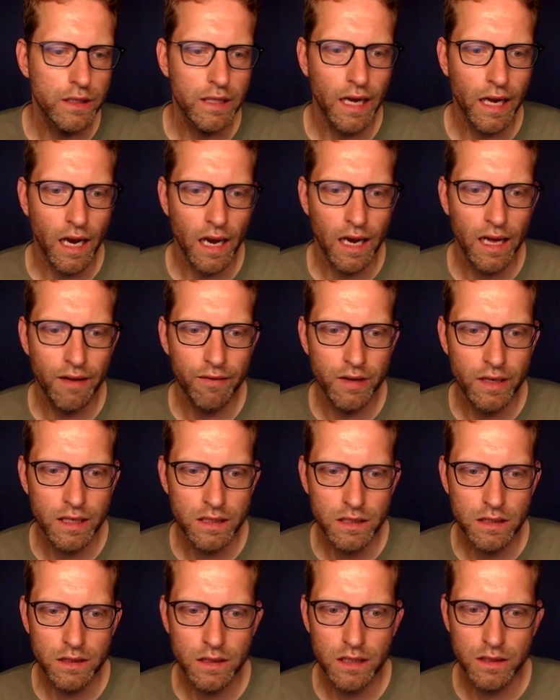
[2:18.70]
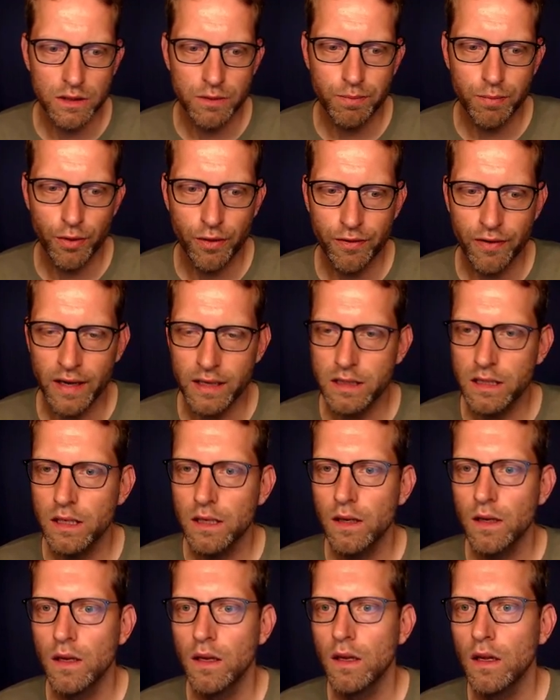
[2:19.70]
Yeah, 11. That's that's perfect.
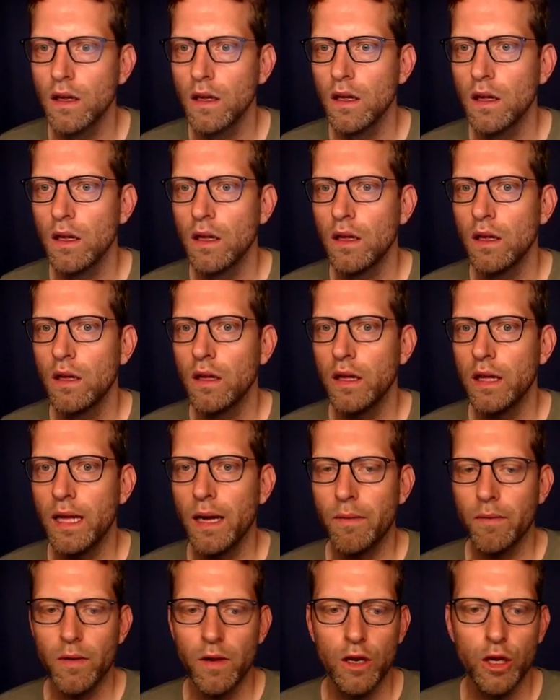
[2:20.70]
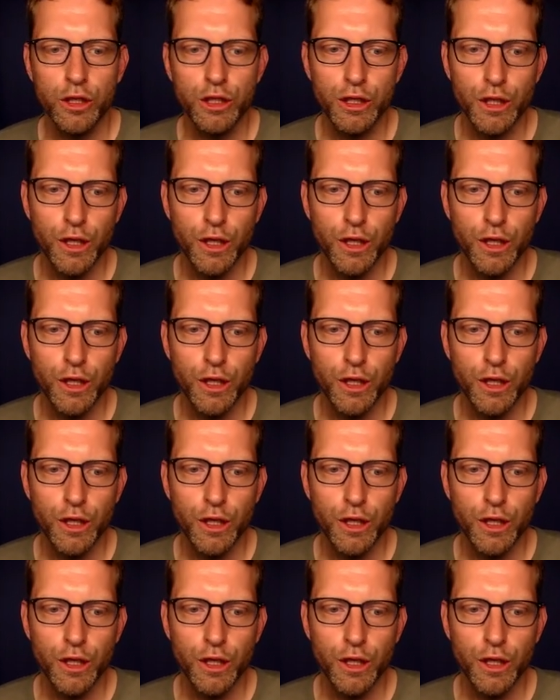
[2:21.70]
Yeah, looks